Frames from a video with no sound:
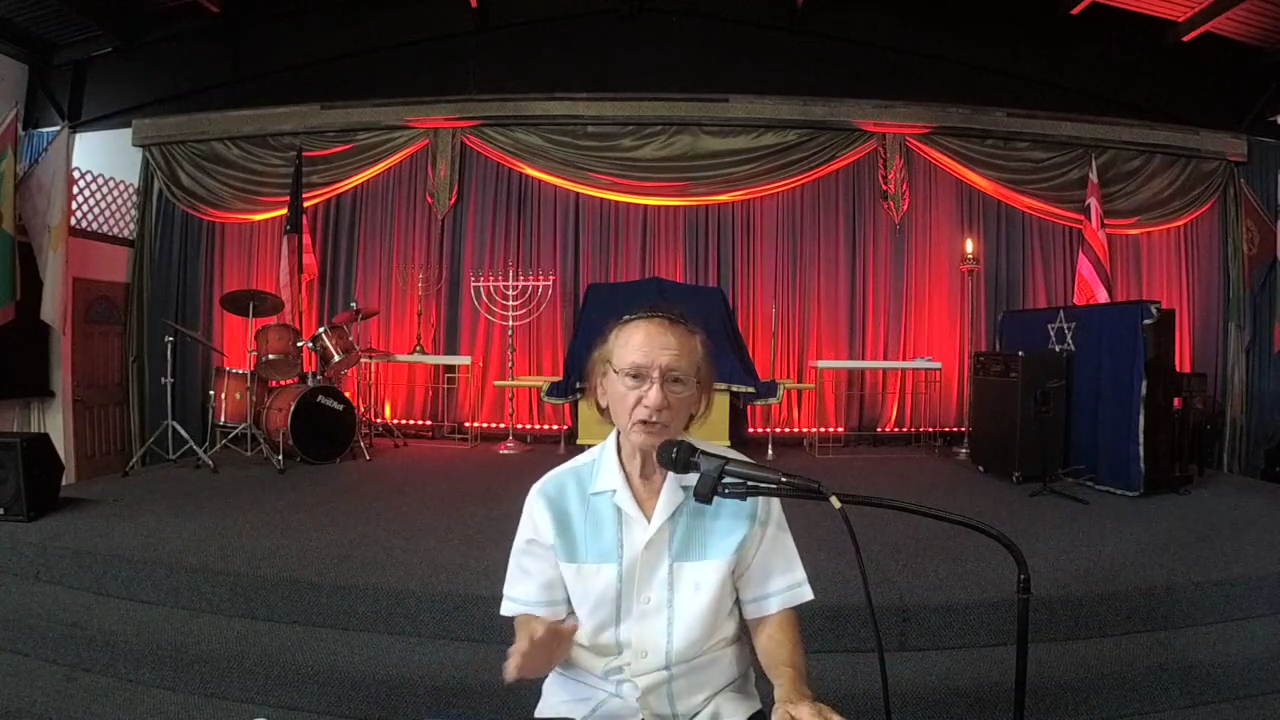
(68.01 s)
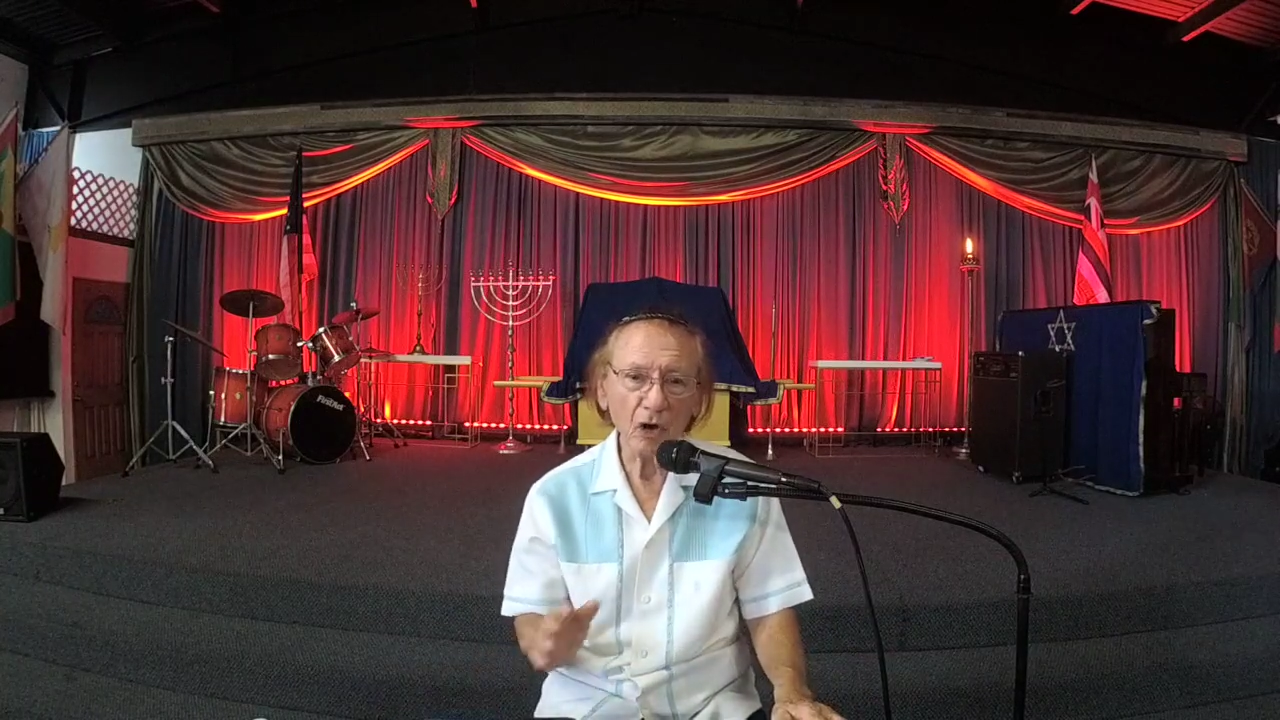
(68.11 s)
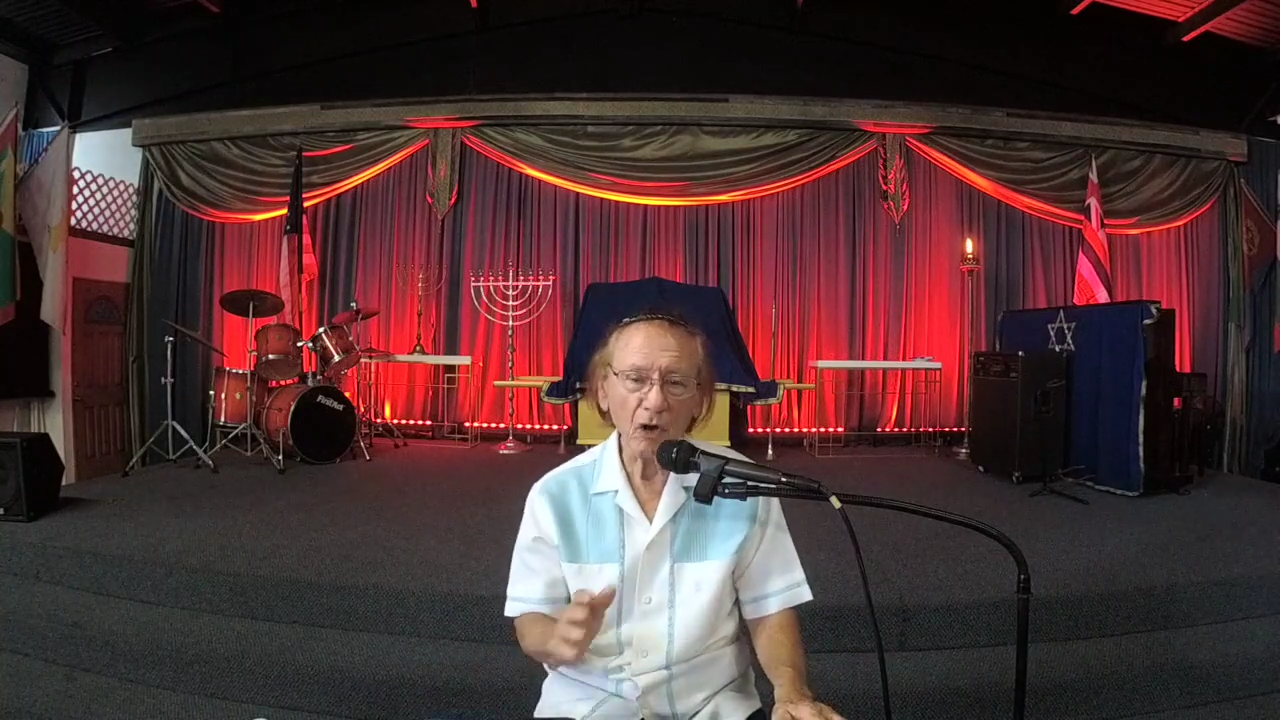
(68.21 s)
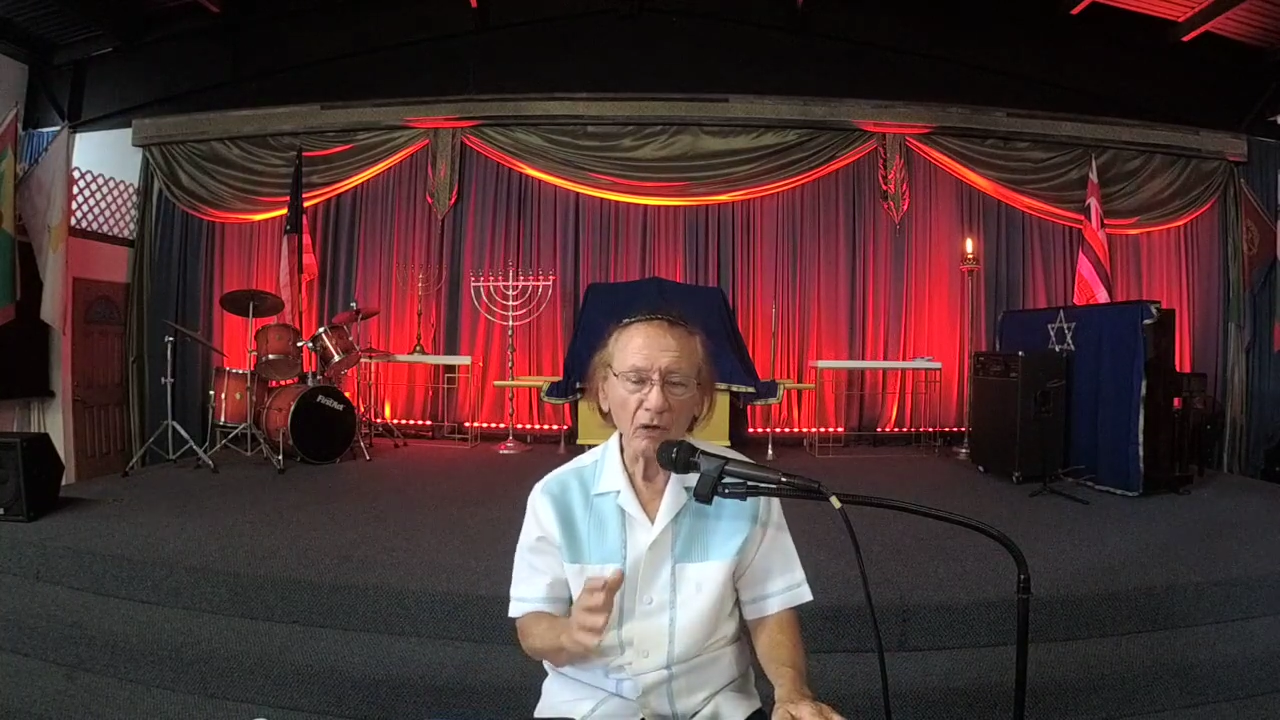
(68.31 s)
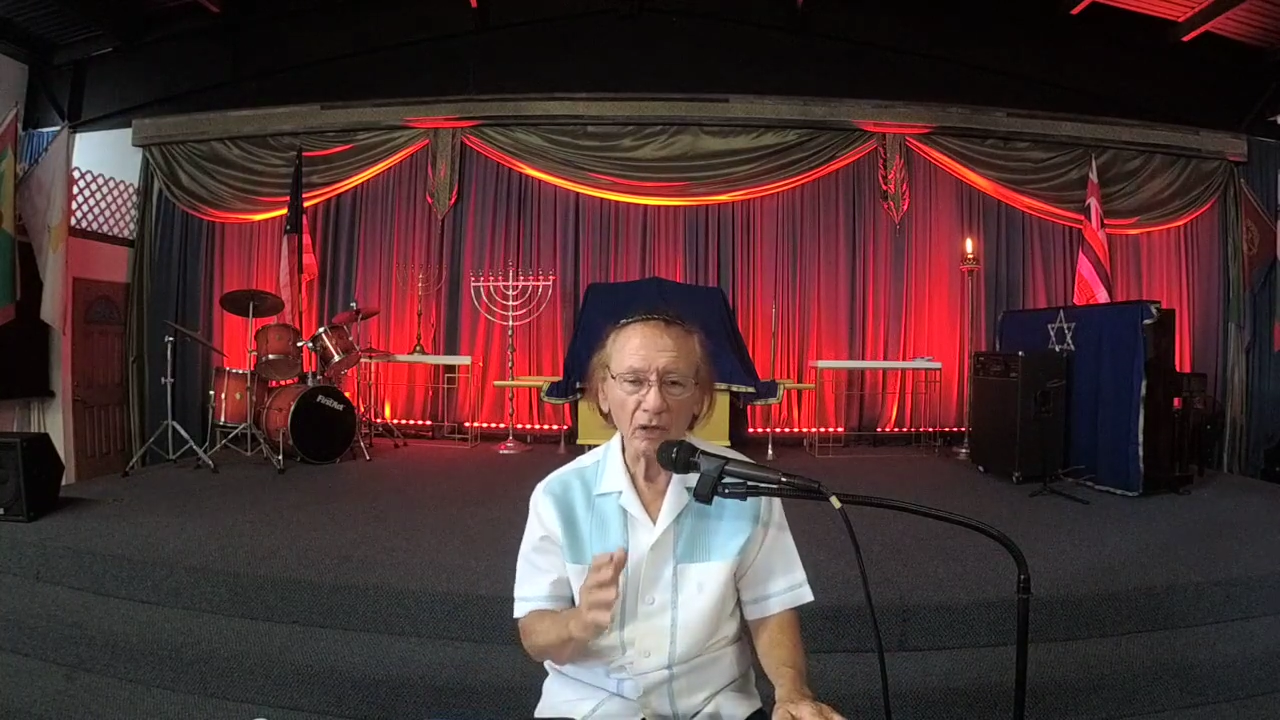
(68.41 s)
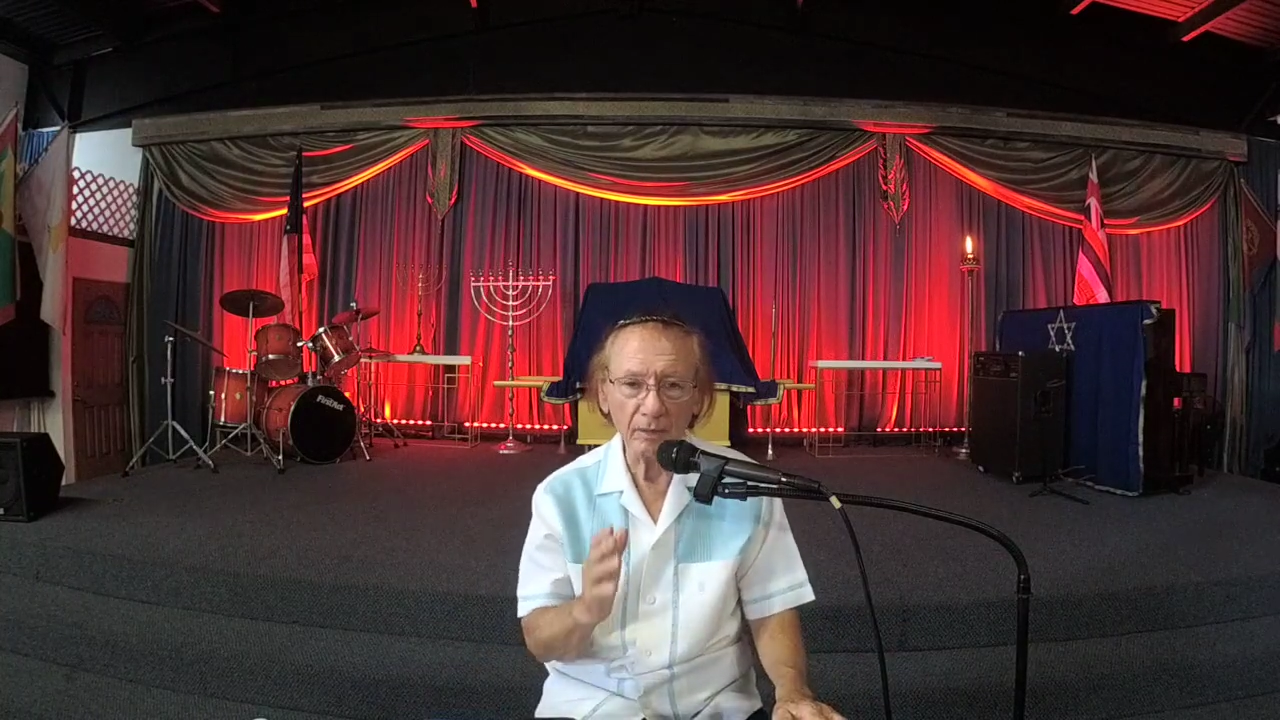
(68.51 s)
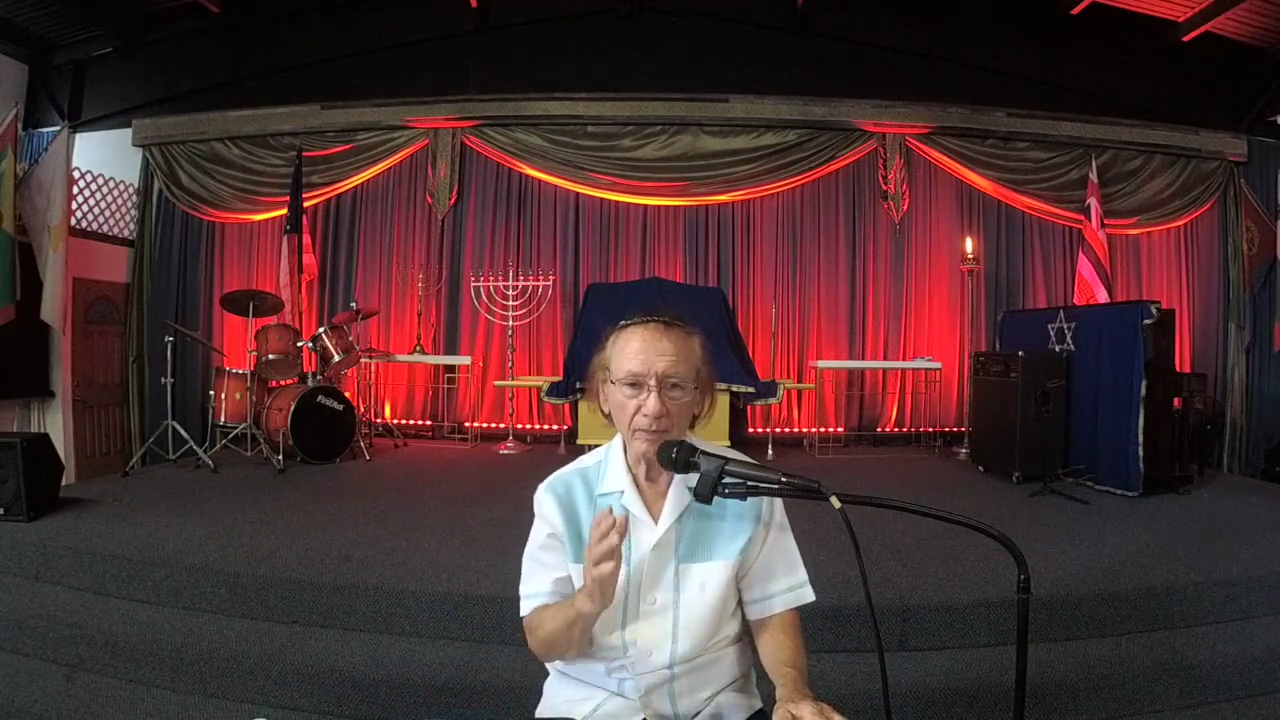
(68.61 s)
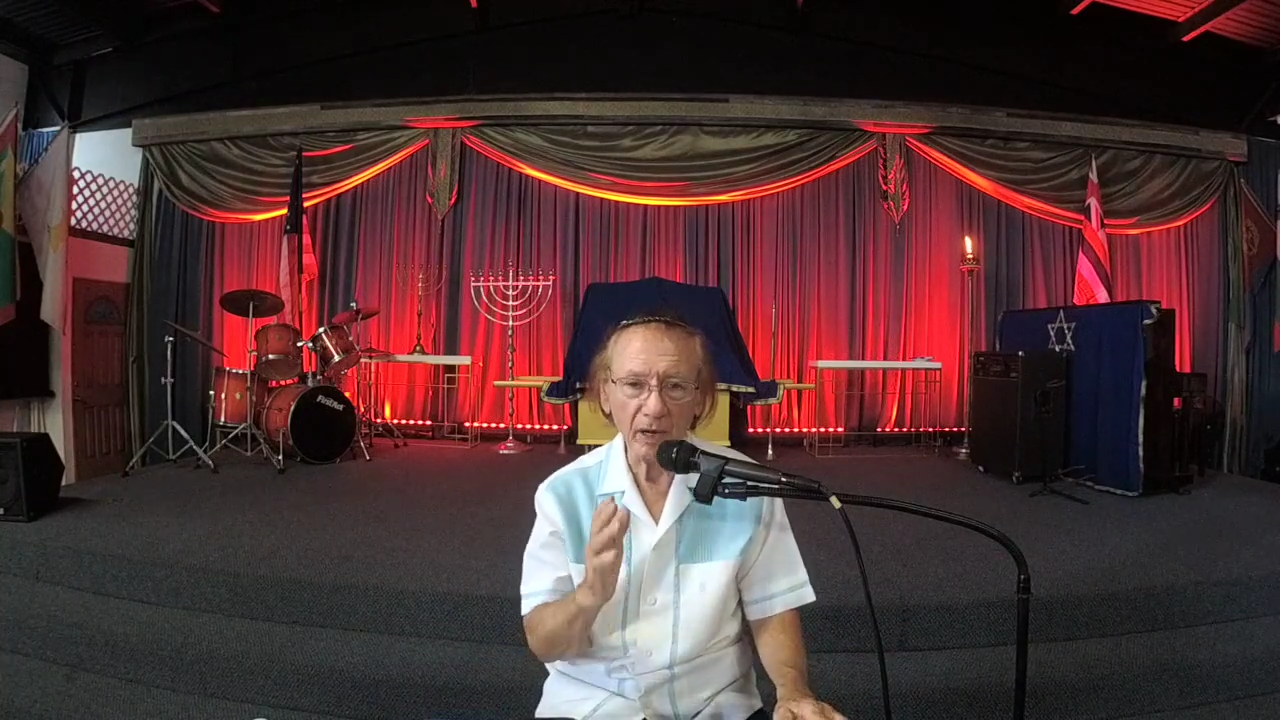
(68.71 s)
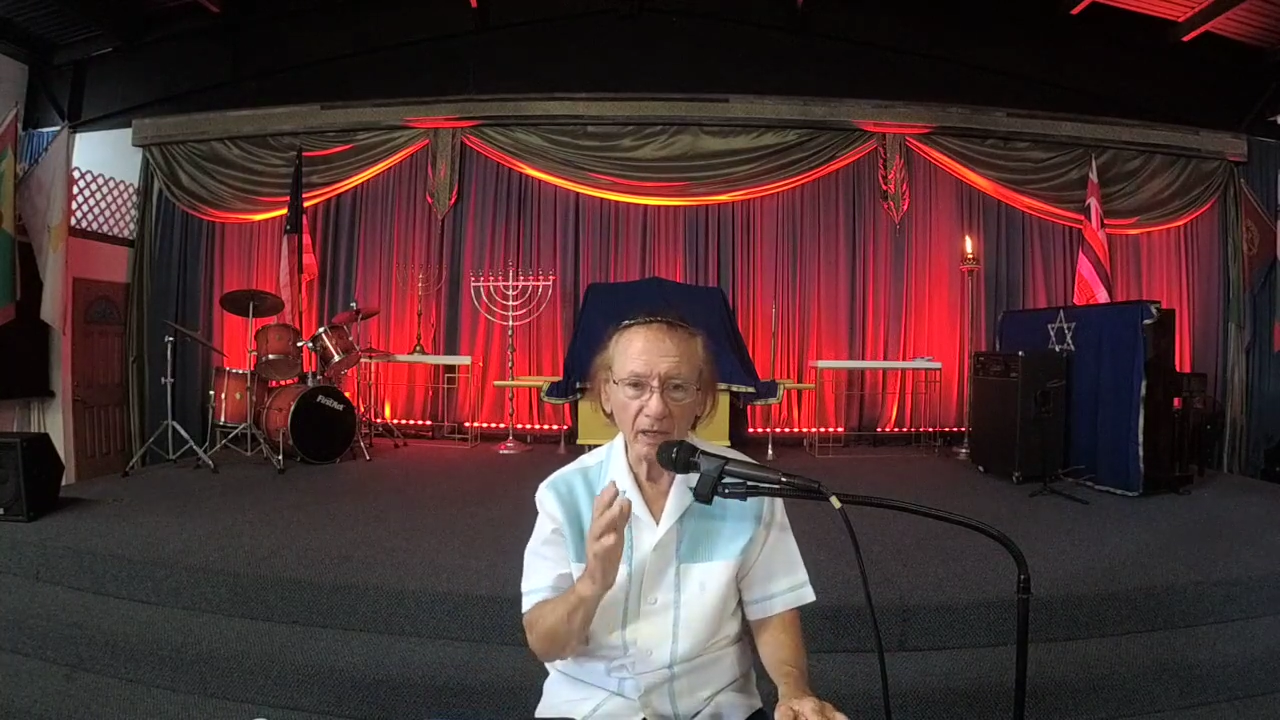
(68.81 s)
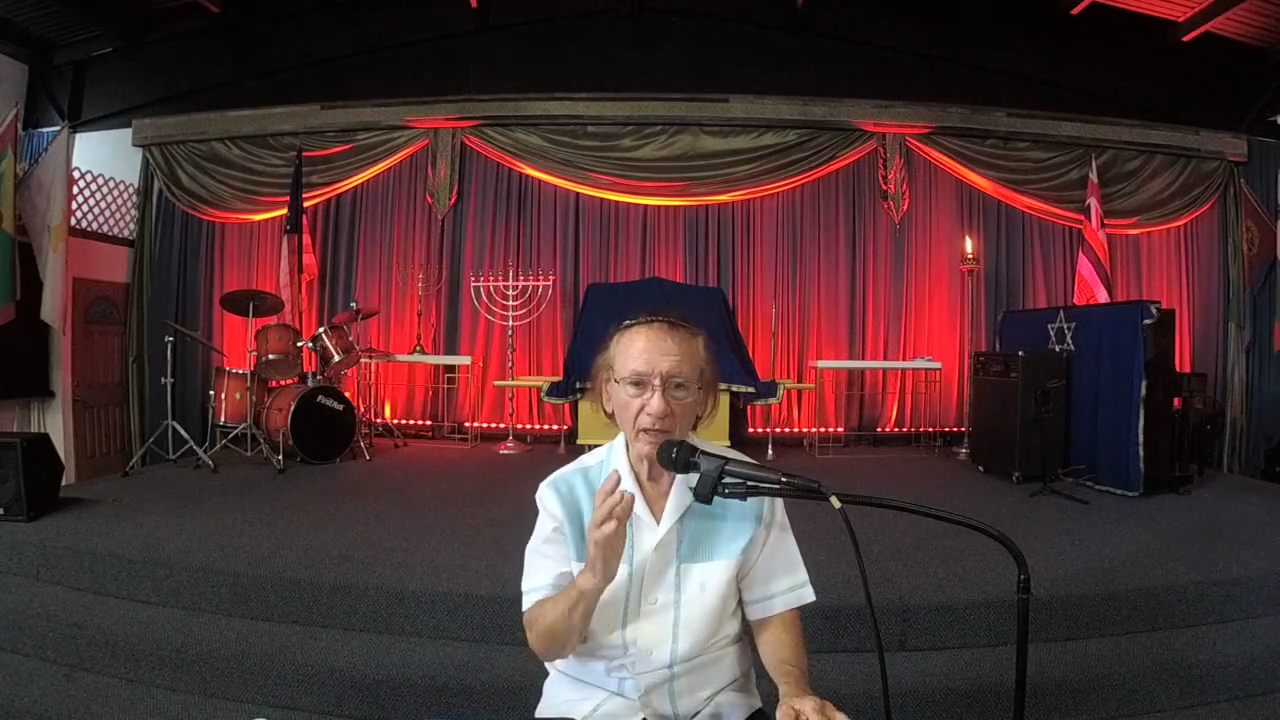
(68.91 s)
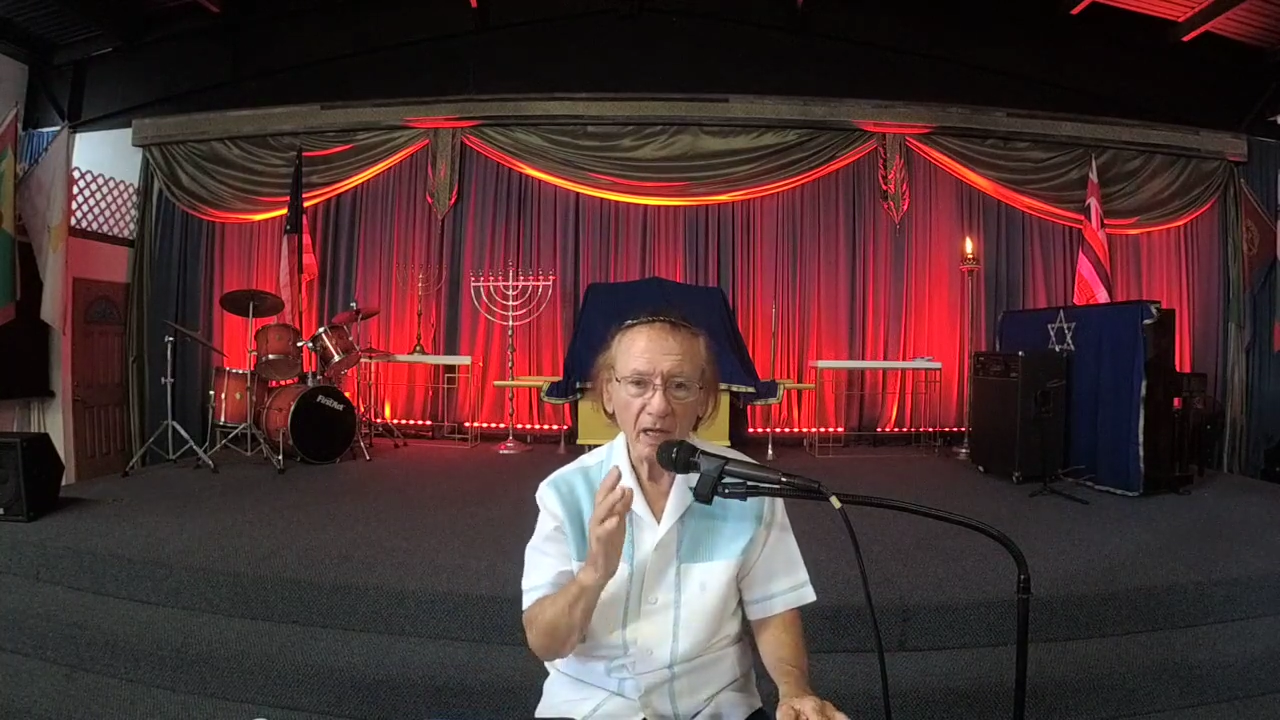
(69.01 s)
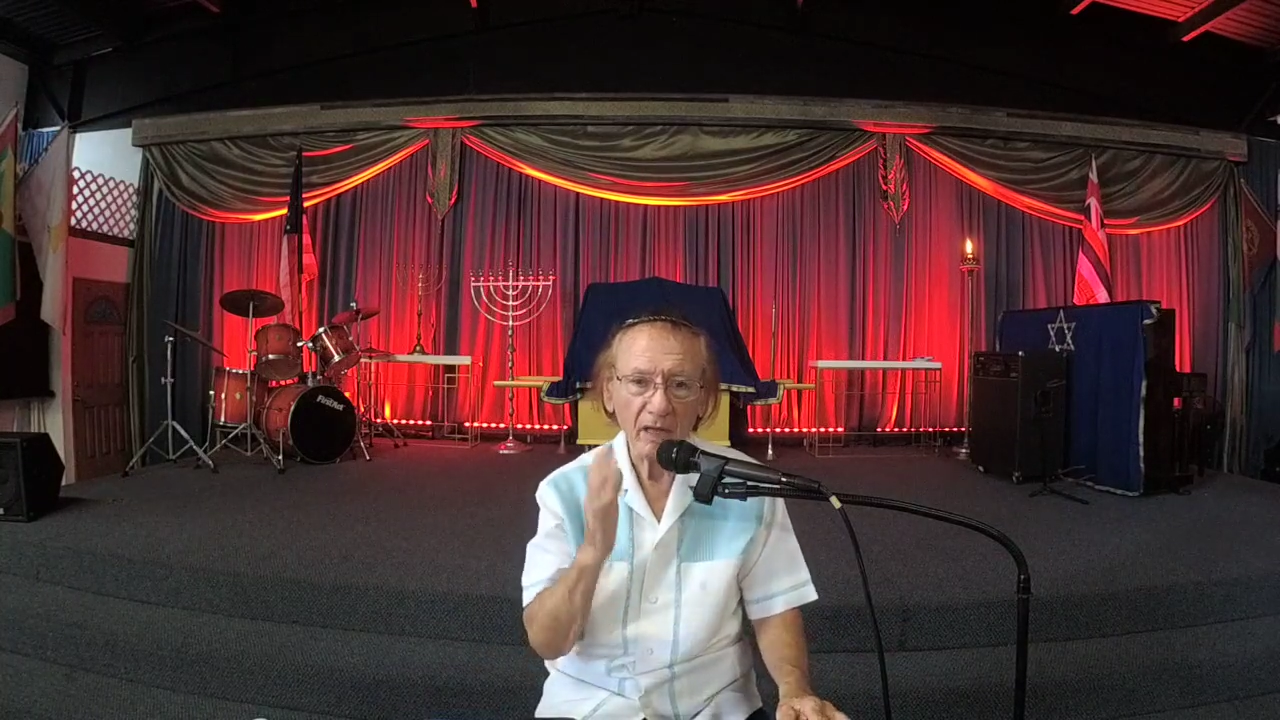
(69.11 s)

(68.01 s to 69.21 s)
call upon